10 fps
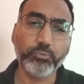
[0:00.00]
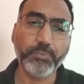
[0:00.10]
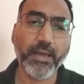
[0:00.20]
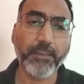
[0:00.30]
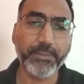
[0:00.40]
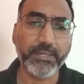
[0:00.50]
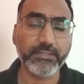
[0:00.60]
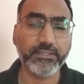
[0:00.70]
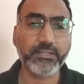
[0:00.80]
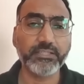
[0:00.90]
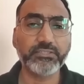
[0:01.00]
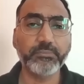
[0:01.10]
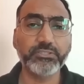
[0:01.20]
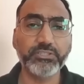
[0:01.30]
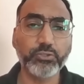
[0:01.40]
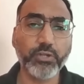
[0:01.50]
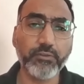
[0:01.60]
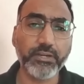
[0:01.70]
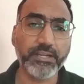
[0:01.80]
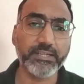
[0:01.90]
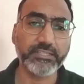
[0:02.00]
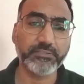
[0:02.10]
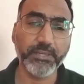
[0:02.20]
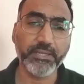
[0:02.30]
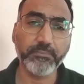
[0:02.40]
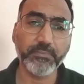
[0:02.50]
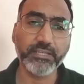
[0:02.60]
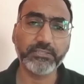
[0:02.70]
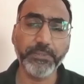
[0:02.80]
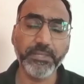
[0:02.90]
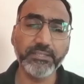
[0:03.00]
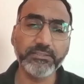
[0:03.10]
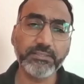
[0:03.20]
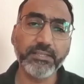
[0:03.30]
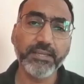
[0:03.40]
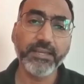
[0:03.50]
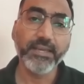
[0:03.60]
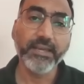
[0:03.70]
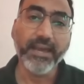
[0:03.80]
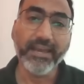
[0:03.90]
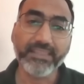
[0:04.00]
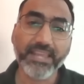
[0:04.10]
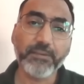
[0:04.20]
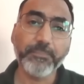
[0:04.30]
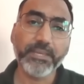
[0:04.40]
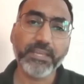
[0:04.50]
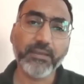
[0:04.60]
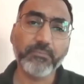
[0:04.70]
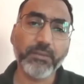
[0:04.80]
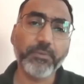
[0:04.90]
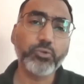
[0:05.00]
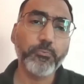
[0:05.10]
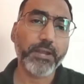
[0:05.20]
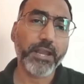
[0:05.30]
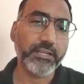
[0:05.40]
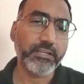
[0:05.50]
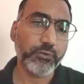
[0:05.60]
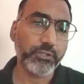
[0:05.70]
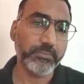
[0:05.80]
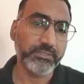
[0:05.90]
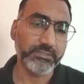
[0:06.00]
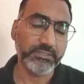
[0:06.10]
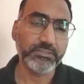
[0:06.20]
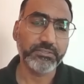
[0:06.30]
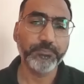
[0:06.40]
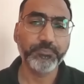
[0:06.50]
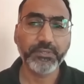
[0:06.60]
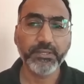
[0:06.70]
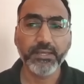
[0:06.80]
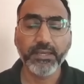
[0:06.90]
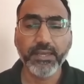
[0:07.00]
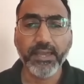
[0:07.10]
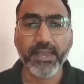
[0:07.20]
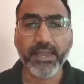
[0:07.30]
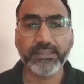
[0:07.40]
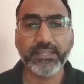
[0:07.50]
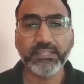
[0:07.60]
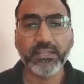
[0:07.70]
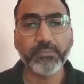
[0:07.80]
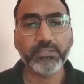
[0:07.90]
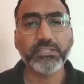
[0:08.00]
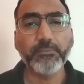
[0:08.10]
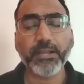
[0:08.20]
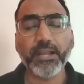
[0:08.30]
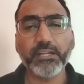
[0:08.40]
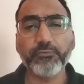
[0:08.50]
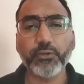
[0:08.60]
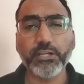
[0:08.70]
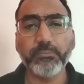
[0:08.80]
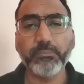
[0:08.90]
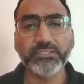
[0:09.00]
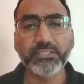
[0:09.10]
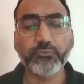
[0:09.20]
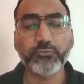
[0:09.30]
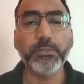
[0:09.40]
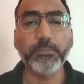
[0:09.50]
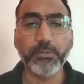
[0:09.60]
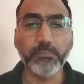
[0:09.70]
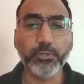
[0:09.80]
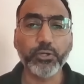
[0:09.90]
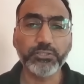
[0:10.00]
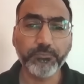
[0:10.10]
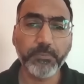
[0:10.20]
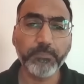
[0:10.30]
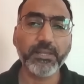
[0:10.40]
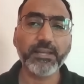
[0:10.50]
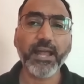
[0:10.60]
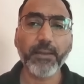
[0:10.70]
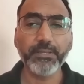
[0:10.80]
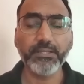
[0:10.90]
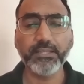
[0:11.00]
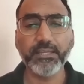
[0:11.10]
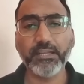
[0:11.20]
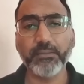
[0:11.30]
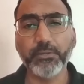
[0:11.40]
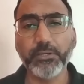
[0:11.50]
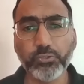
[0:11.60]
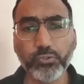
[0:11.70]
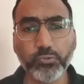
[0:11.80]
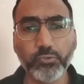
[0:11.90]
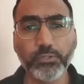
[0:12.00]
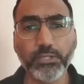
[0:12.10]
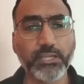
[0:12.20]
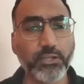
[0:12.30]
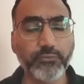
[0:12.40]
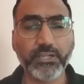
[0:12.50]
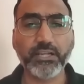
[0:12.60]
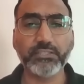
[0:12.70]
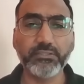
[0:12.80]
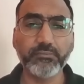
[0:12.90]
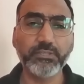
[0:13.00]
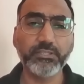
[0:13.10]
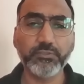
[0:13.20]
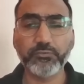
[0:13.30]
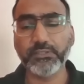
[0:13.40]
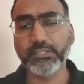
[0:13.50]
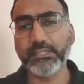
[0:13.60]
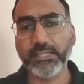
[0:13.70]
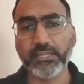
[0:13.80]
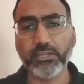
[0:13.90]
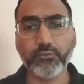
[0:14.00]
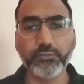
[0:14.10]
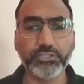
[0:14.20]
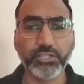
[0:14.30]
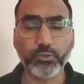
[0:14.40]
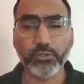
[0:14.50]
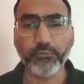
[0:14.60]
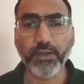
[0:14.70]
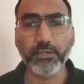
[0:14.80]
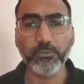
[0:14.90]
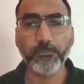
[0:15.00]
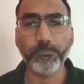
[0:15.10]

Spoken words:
to be happy and customers need to have a great experience. And that became number two priority for the business. And then the number three priority for any business was people, because if people are happy, they are able to take care of their customers, which will then take care of the shareholder value.